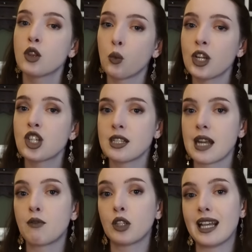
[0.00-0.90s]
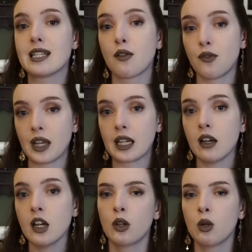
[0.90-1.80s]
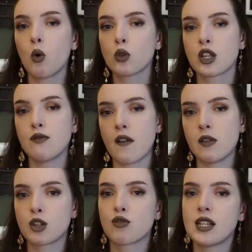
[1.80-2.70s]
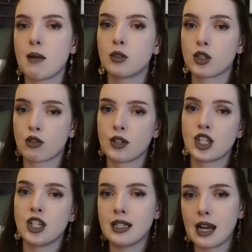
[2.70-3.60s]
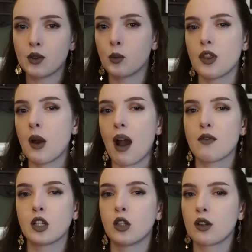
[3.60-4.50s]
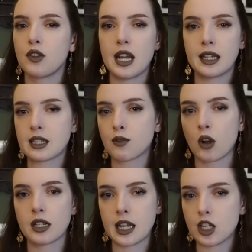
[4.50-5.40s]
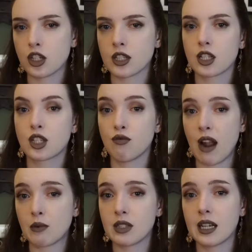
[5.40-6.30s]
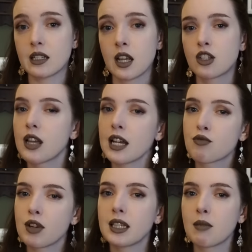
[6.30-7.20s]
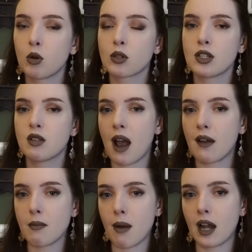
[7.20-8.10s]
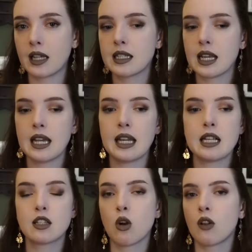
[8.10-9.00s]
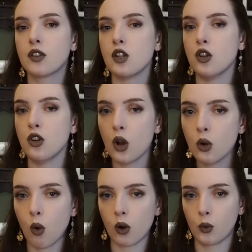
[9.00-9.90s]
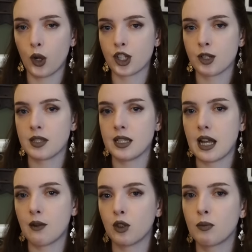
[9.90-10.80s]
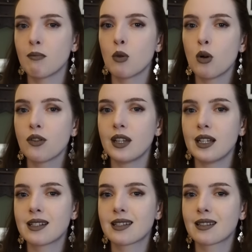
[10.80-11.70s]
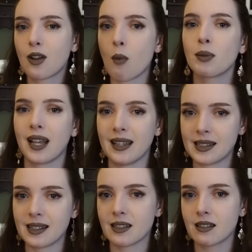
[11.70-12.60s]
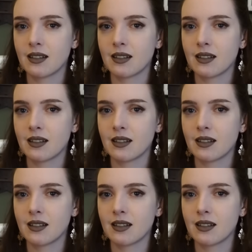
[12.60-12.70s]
the witch's devil is a figure who also very much resembles the Christian devil without having a lot of the negative connotations that surround it. So that is really important to bear in mind. It is not that no one worships the devil, but more that it's complicated.